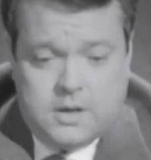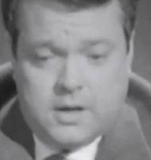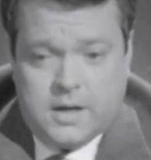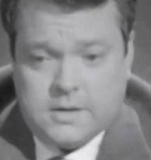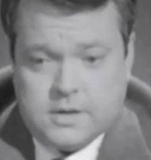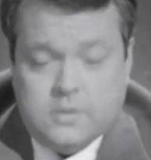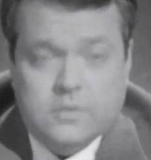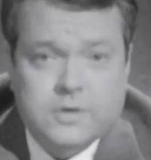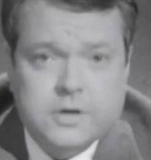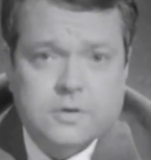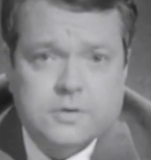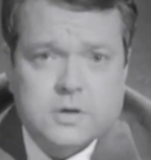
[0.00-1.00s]
and it
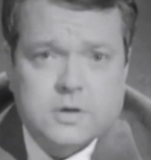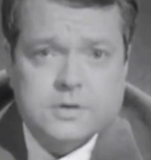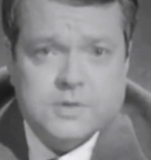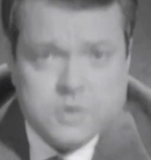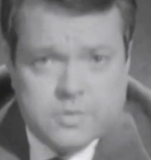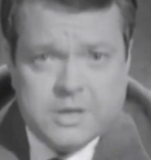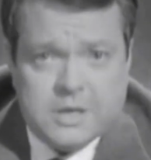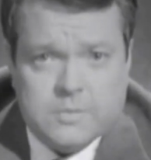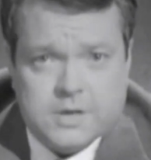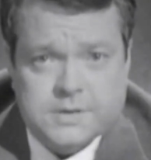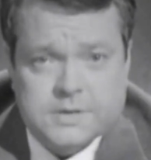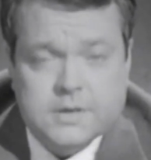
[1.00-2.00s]
only goes on so many
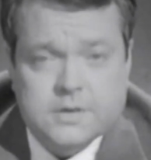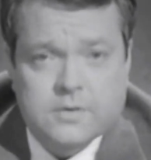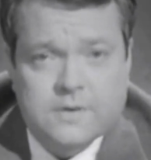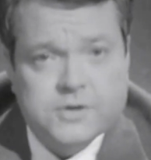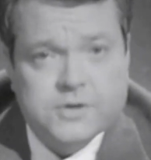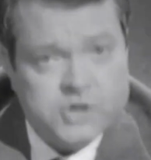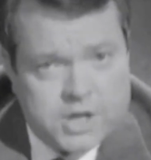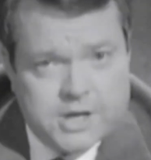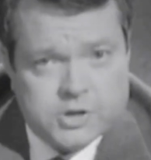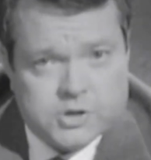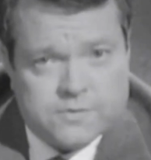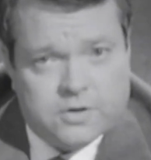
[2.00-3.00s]
minutes, and then you have to
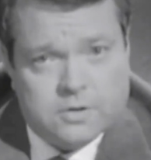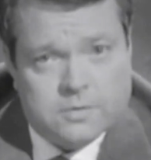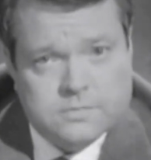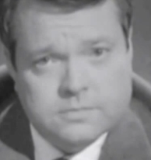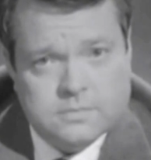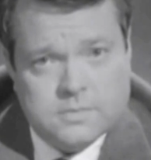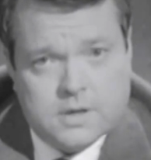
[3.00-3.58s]
change film,